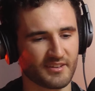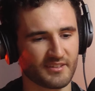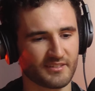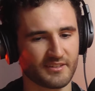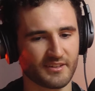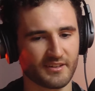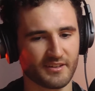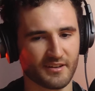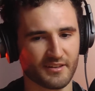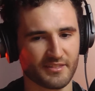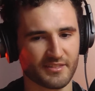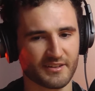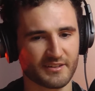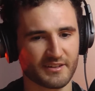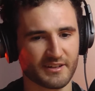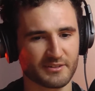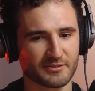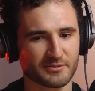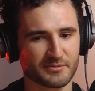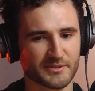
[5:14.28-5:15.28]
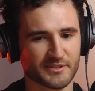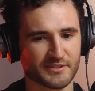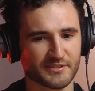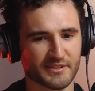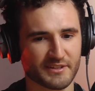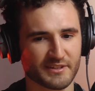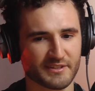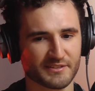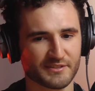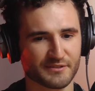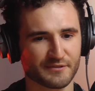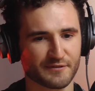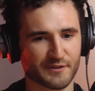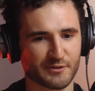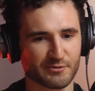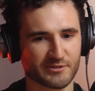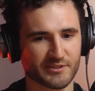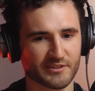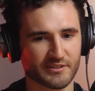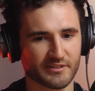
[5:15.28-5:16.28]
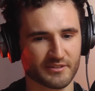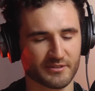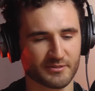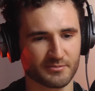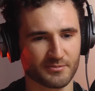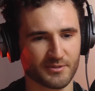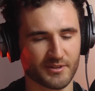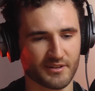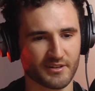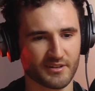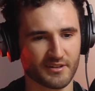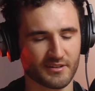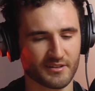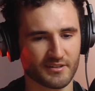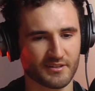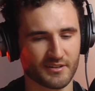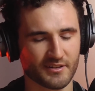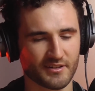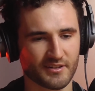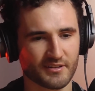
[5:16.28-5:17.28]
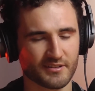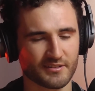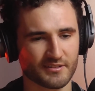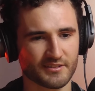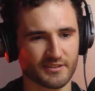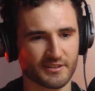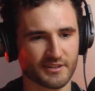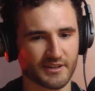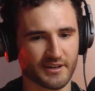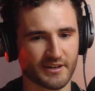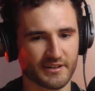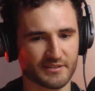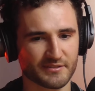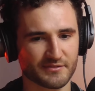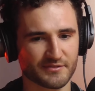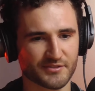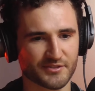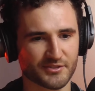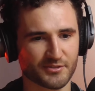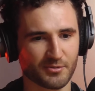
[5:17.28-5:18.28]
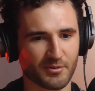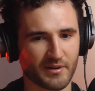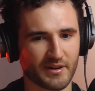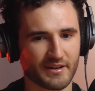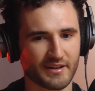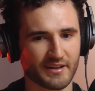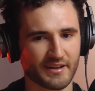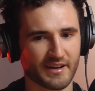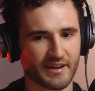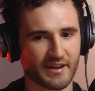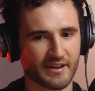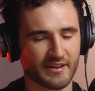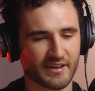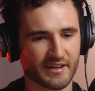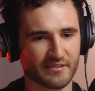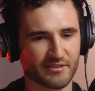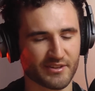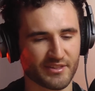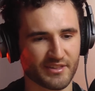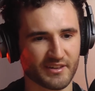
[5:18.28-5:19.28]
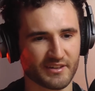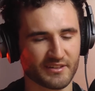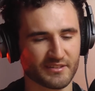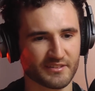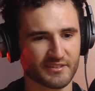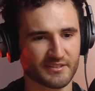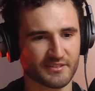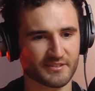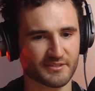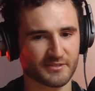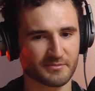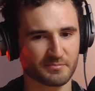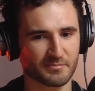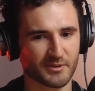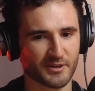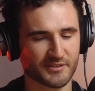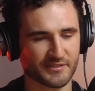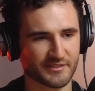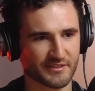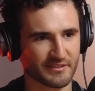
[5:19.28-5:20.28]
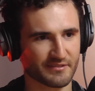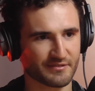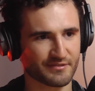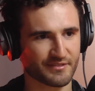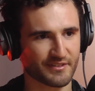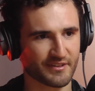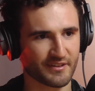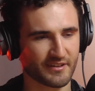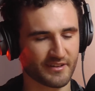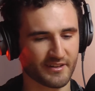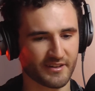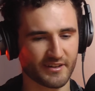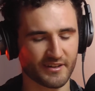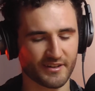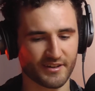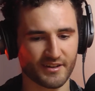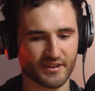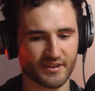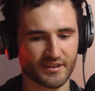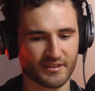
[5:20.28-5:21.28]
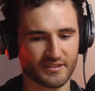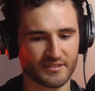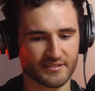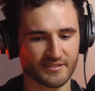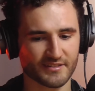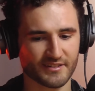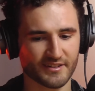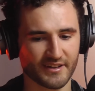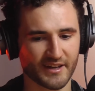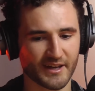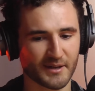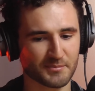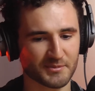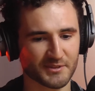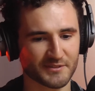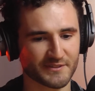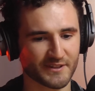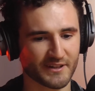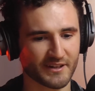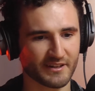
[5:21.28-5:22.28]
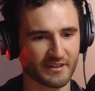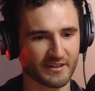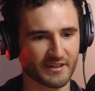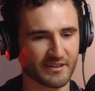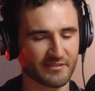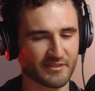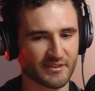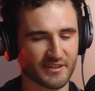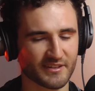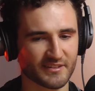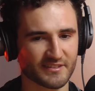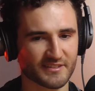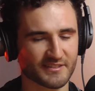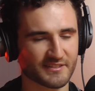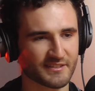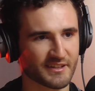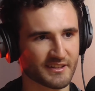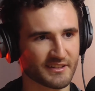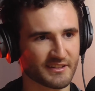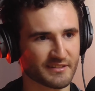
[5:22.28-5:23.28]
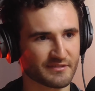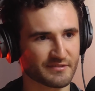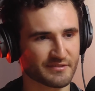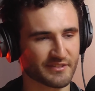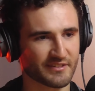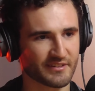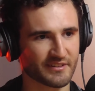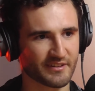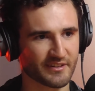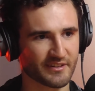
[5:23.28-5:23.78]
Yeah, I think I almost see it as a filter where you're kind of screening out everything that's positive and amplifying everything that's negative.